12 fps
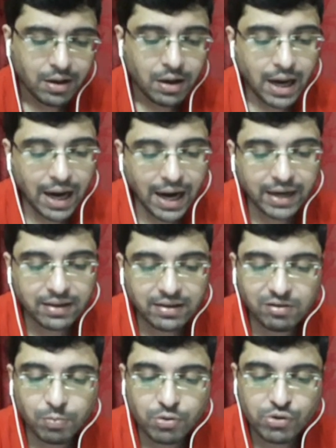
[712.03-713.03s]
And
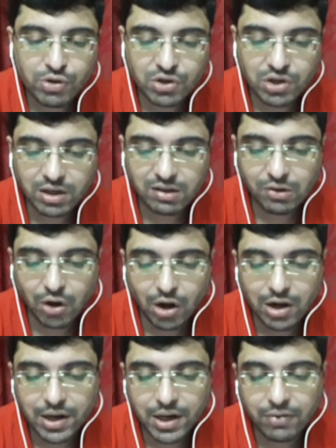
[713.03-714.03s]
this position is
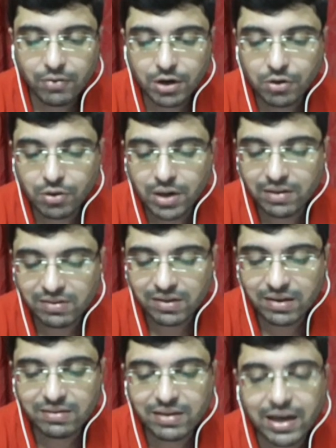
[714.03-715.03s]
already, what you can
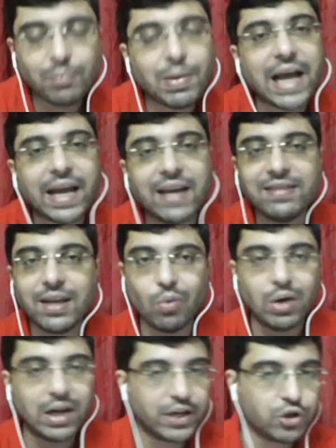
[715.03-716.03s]
say is that black has
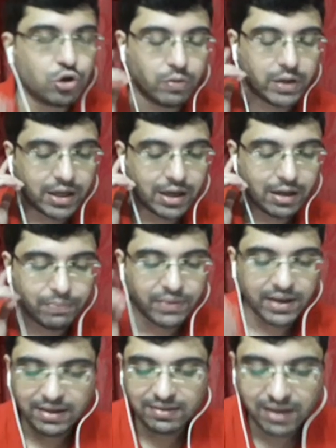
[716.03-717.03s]
equalized over here.
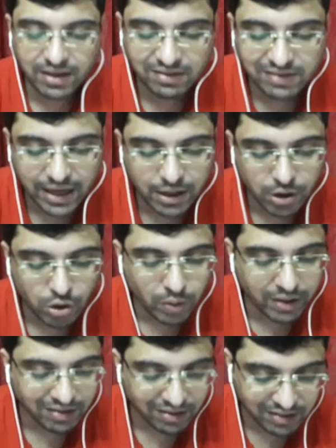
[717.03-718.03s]
The reason is that you
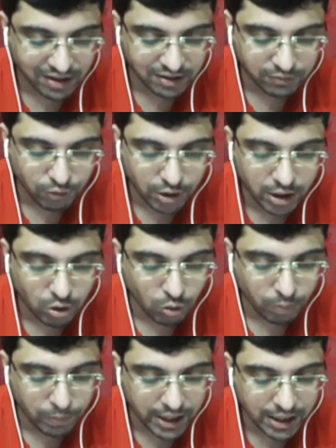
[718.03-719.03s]
are successful in
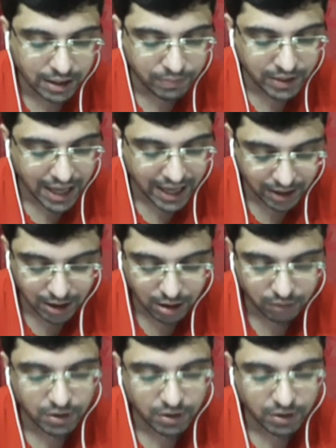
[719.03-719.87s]
opening up the diagonal of the